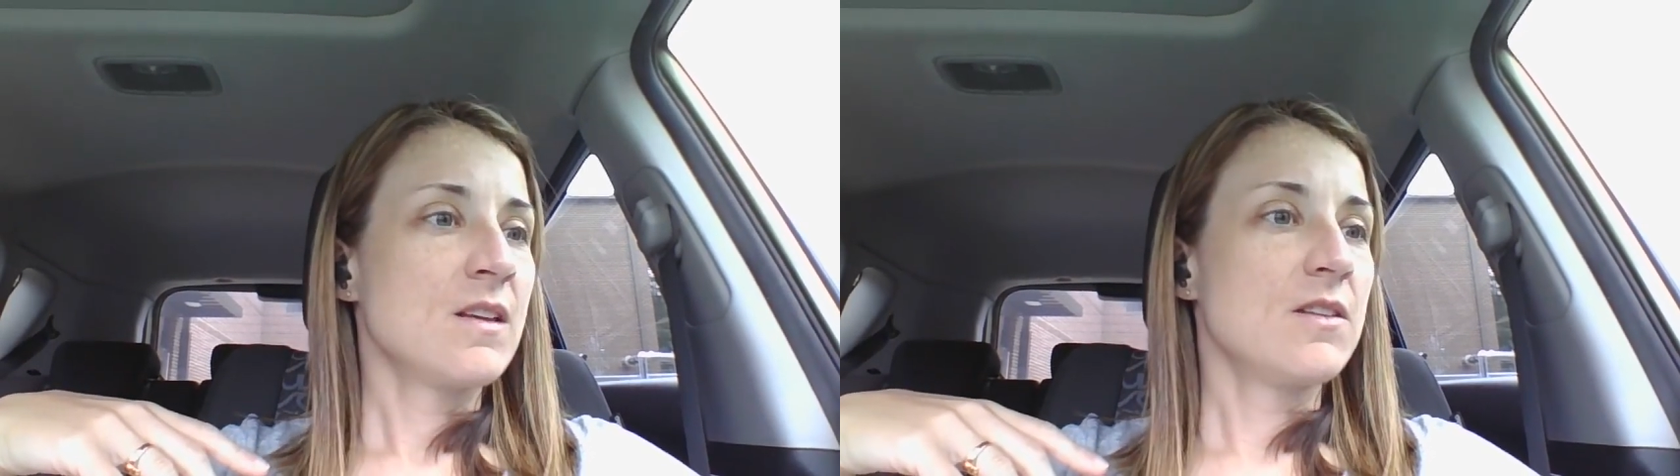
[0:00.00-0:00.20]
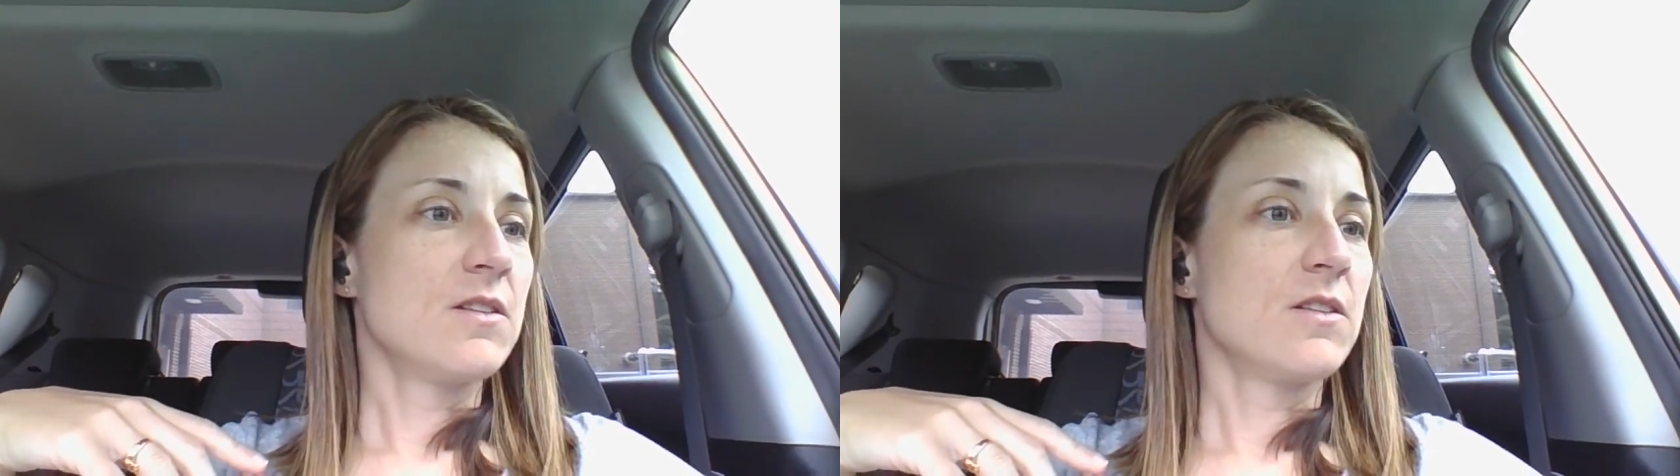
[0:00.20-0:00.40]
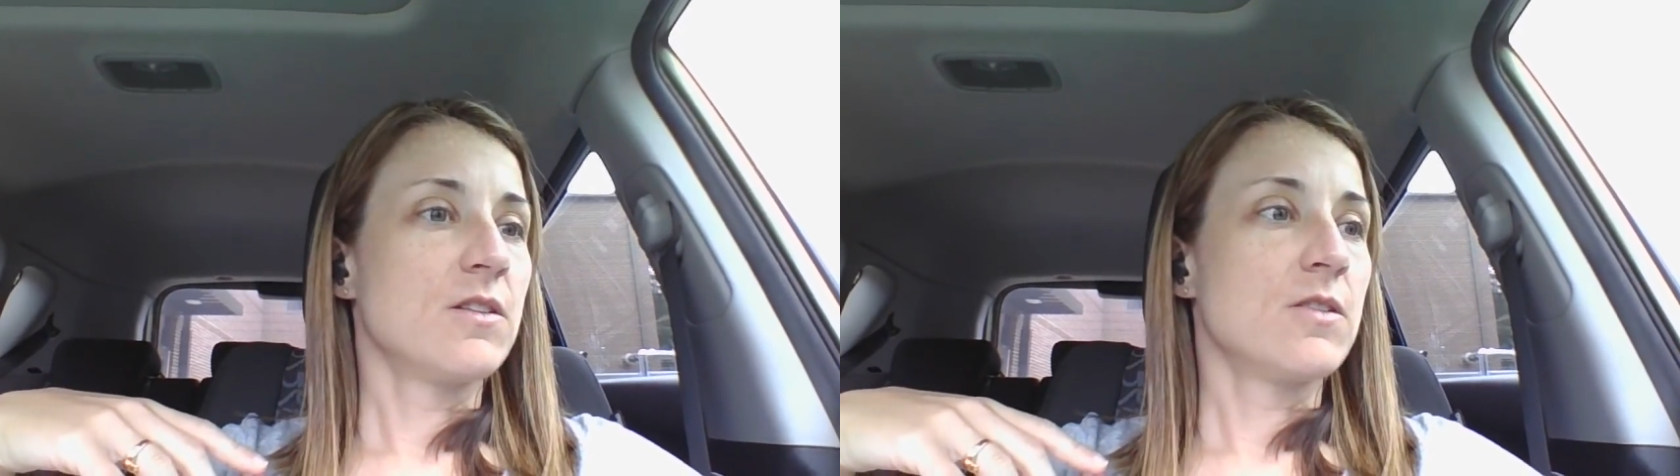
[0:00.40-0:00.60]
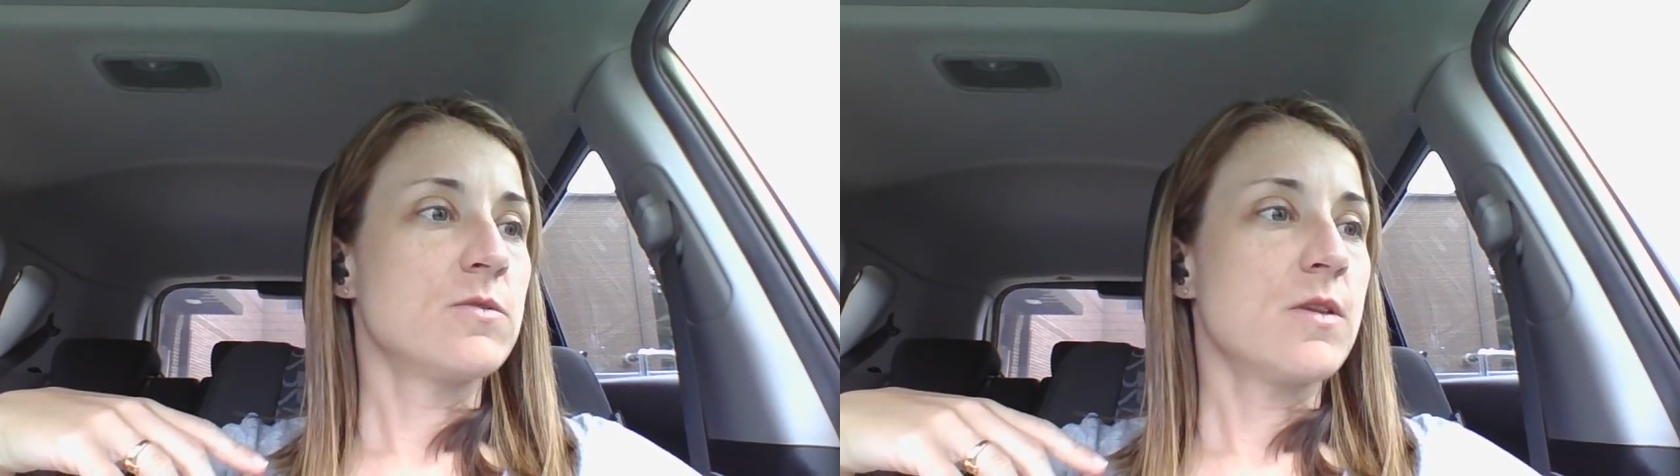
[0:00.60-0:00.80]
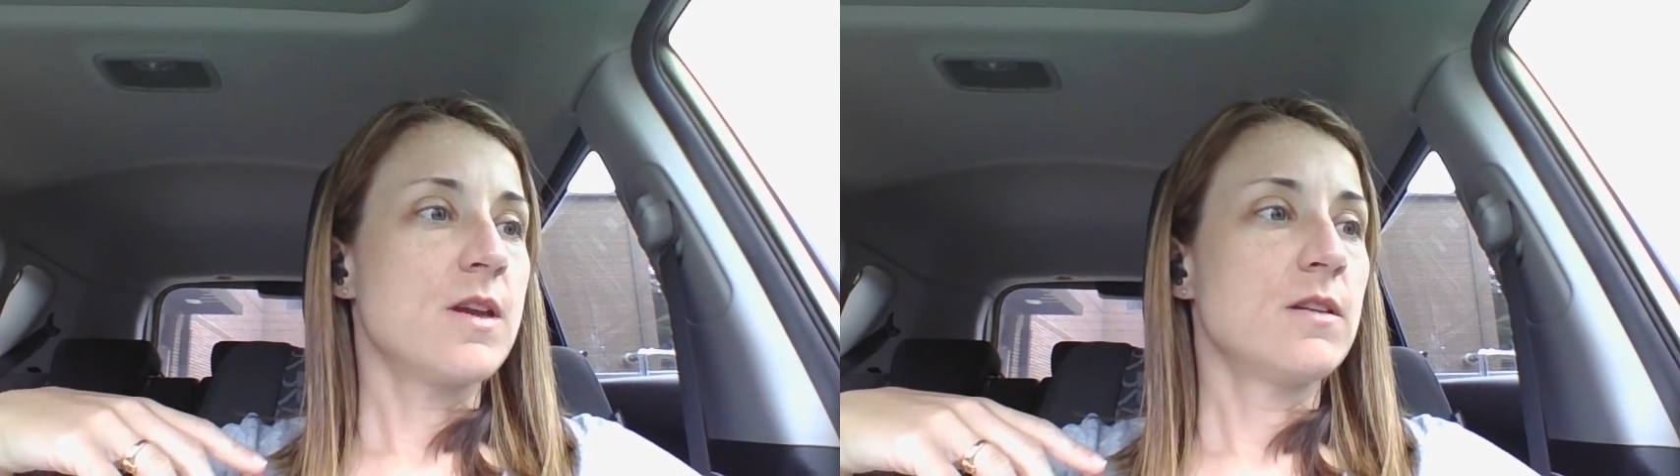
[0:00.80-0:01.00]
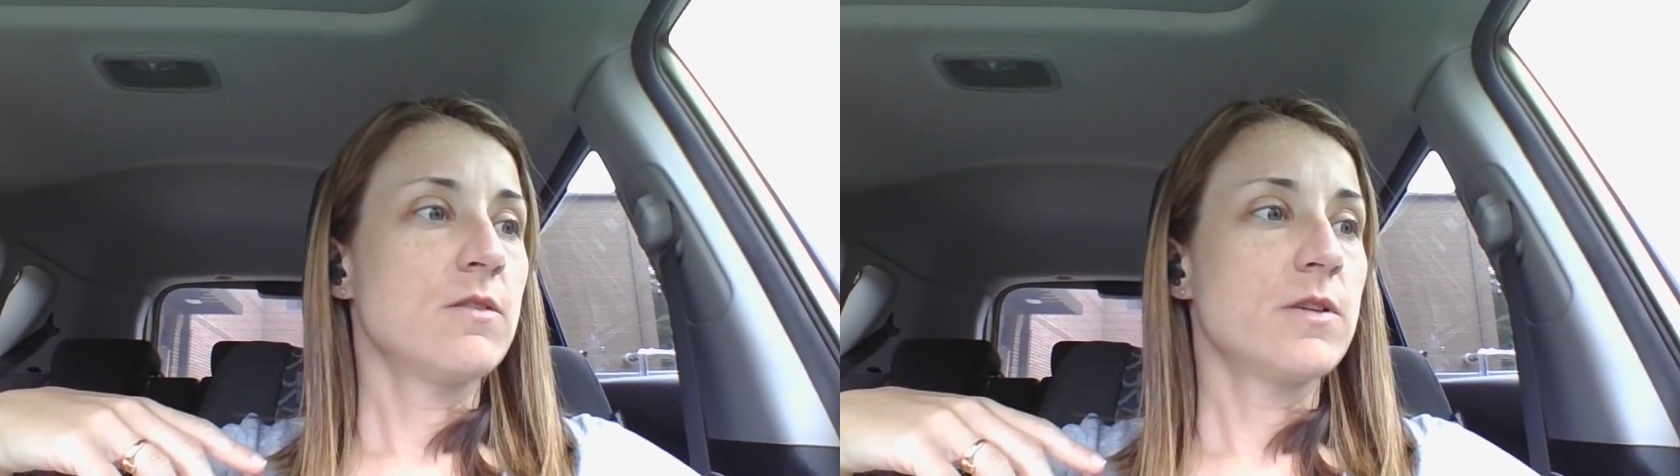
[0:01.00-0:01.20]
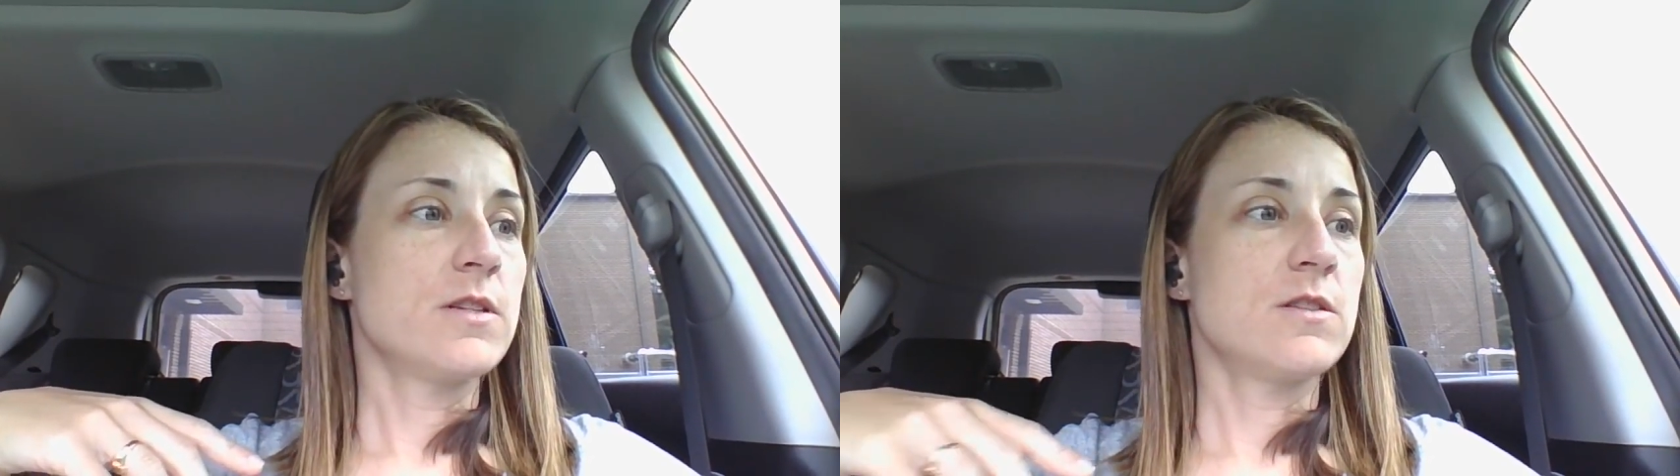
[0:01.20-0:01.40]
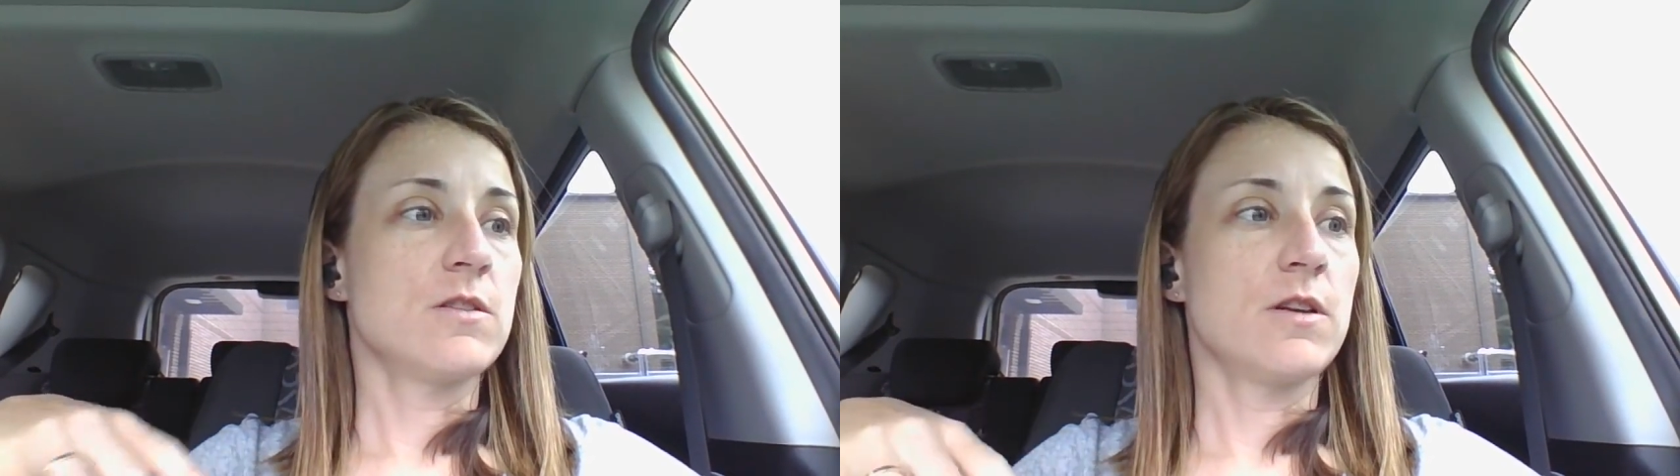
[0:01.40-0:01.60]
You
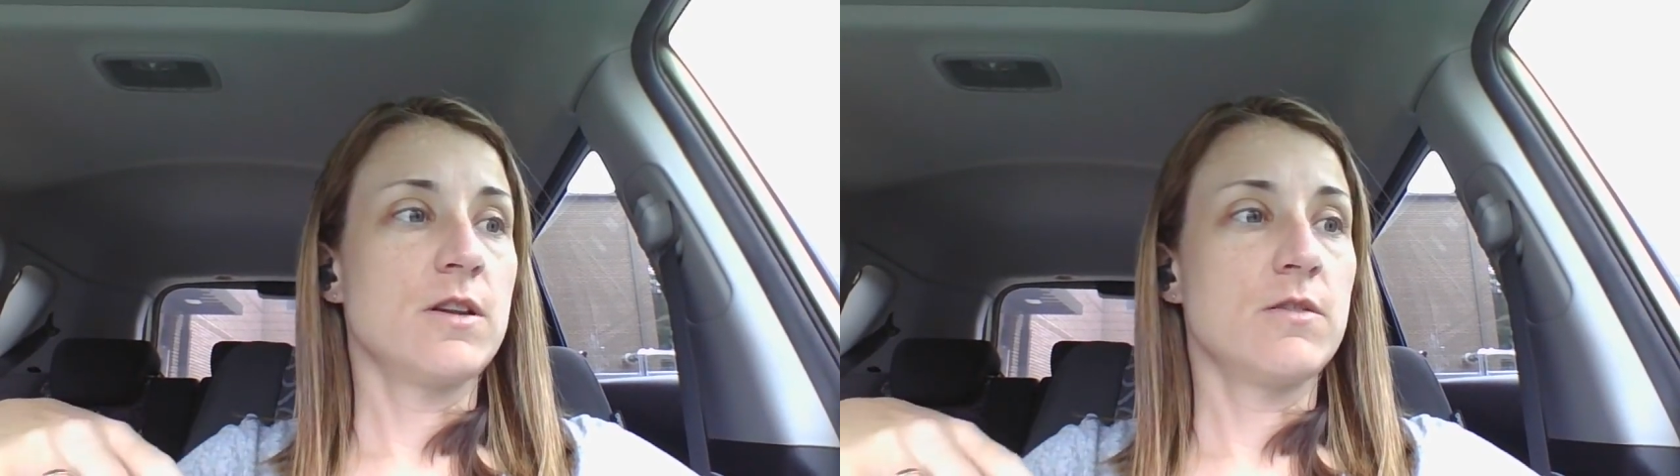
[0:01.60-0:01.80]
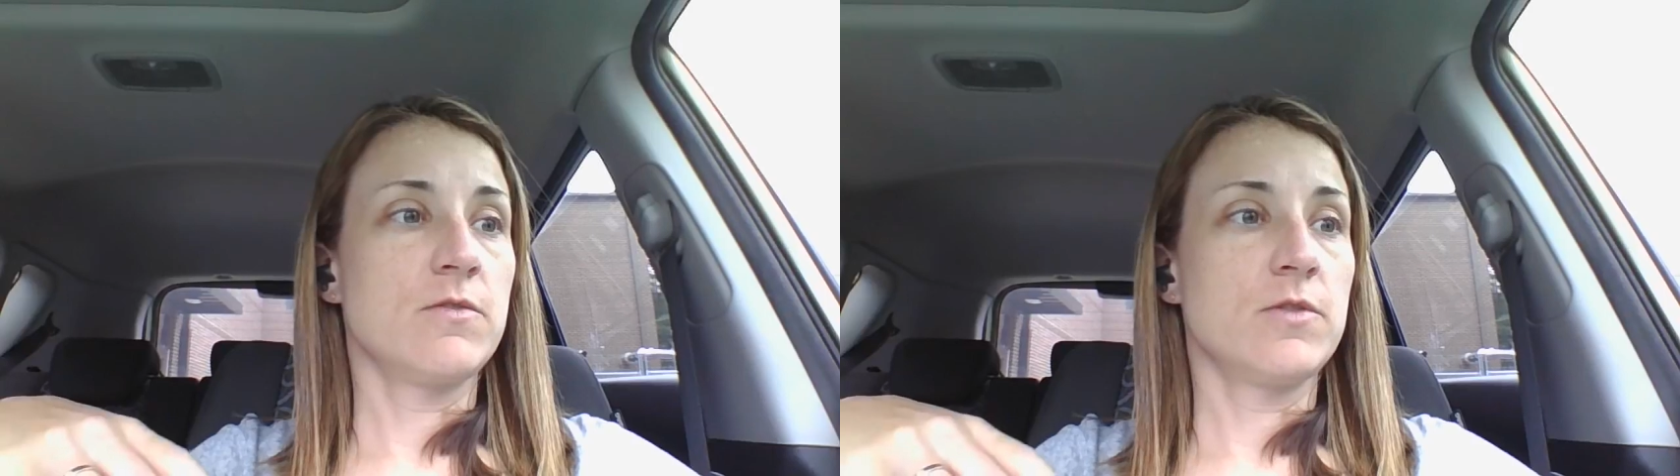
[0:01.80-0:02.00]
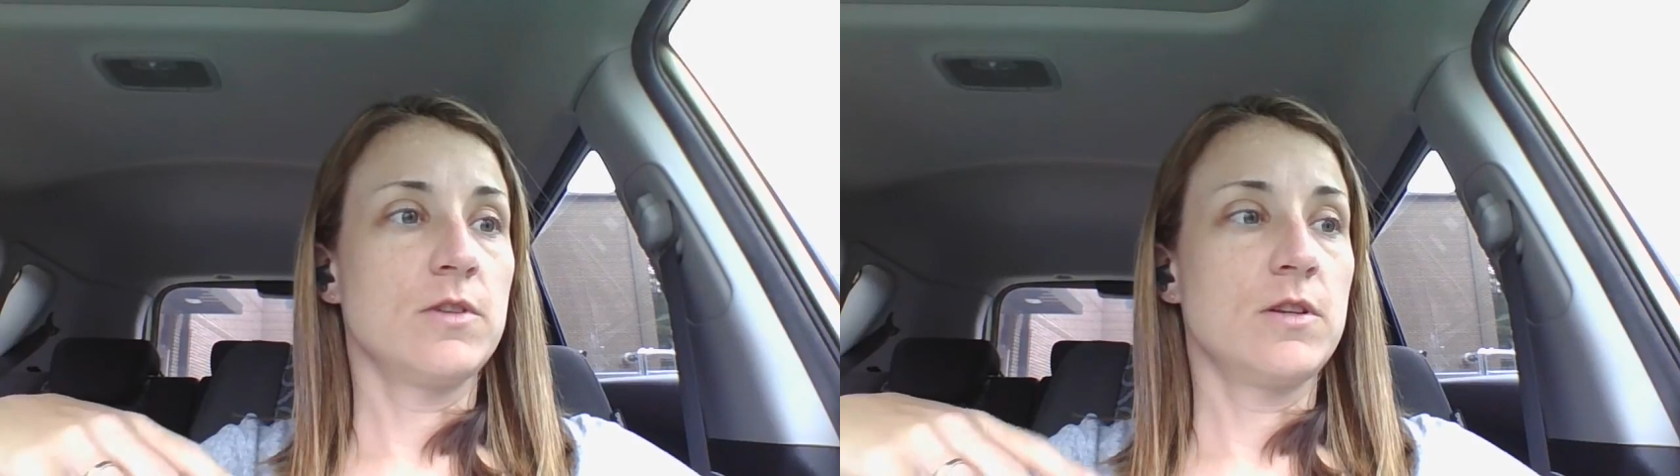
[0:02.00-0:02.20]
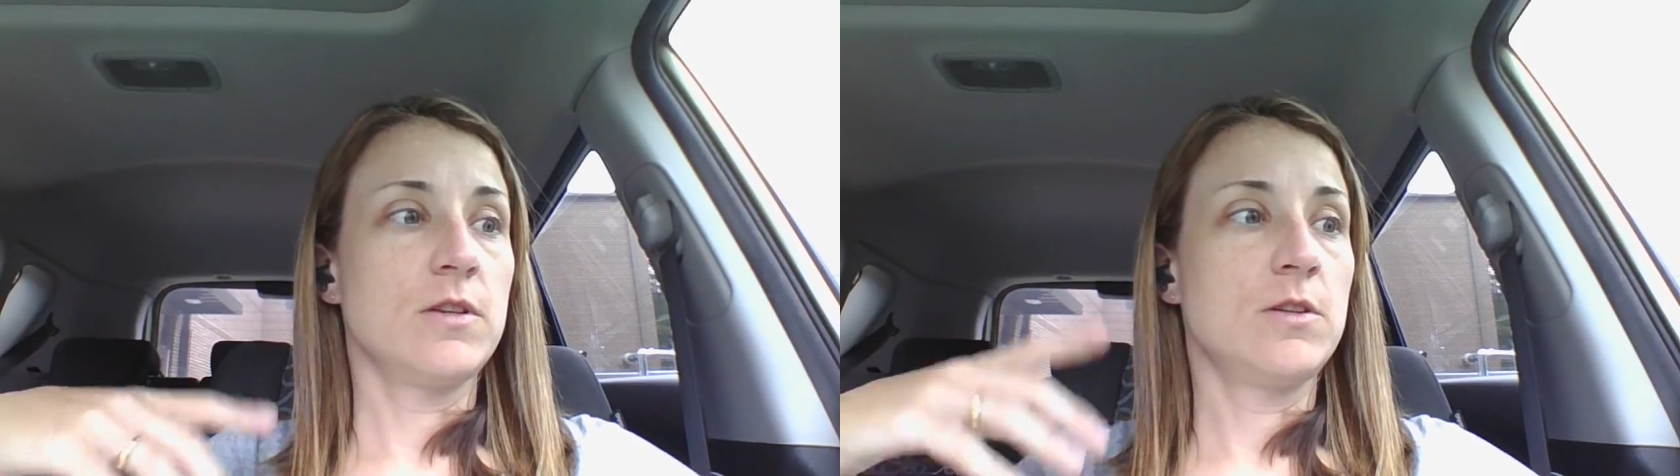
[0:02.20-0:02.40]
increase your